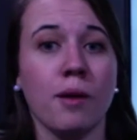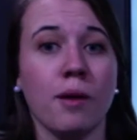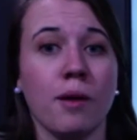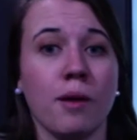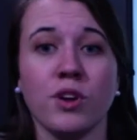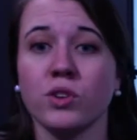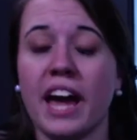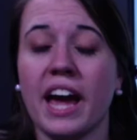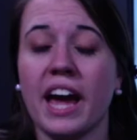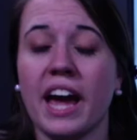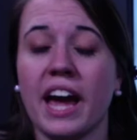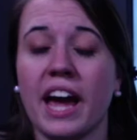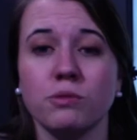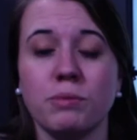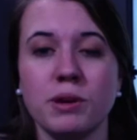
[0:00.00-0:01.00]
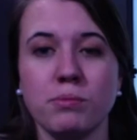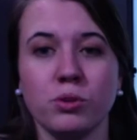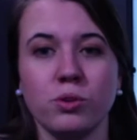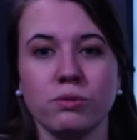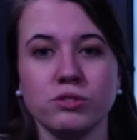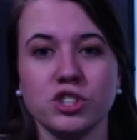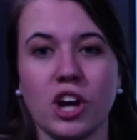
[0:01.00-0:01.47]
They're relying on people who
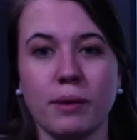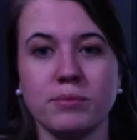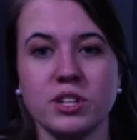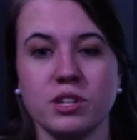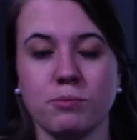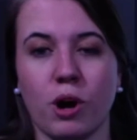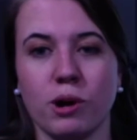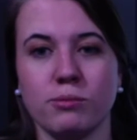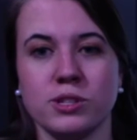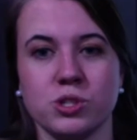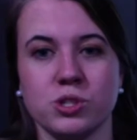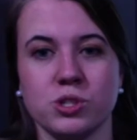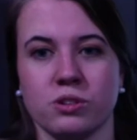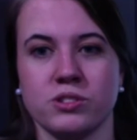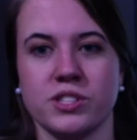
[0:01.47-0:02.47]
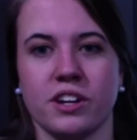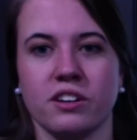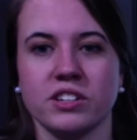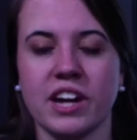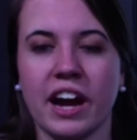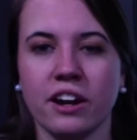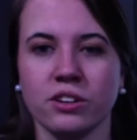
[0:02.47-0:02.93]
have shopped at department stores their
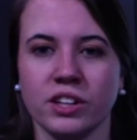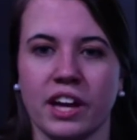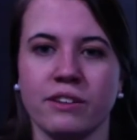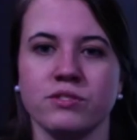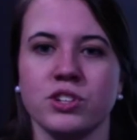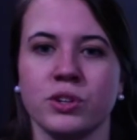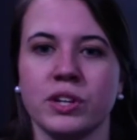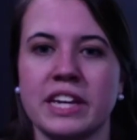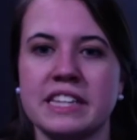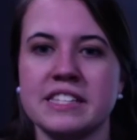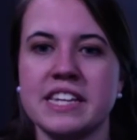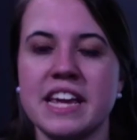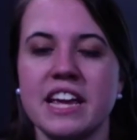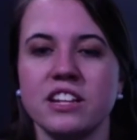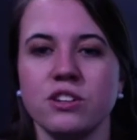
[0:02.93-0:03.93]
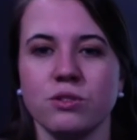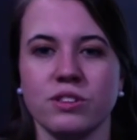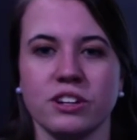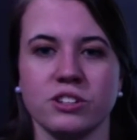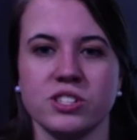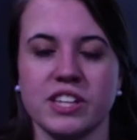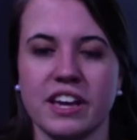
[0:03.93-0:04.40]
entire life to continue
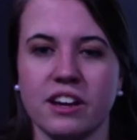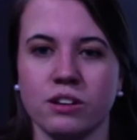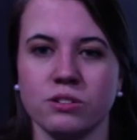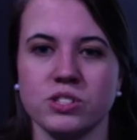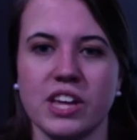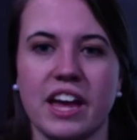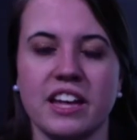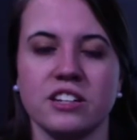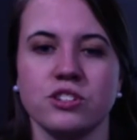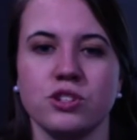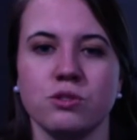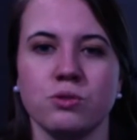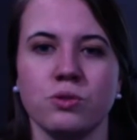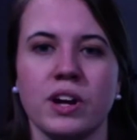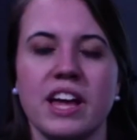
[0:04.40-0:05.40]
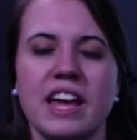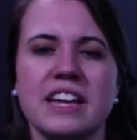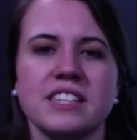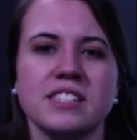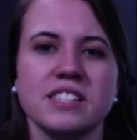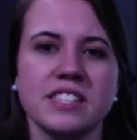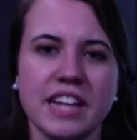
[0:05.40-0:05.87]
their sales and to
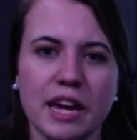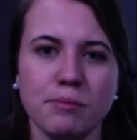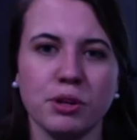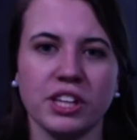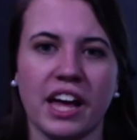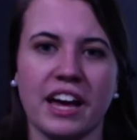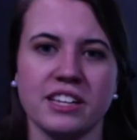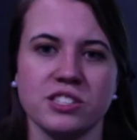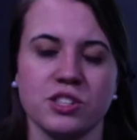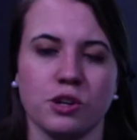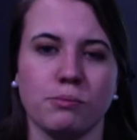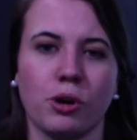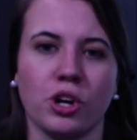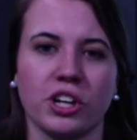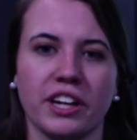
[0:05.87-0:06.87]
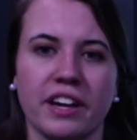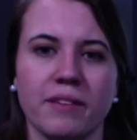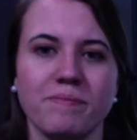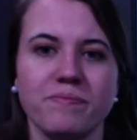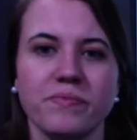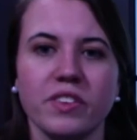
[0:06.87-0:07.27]
stabilize their market.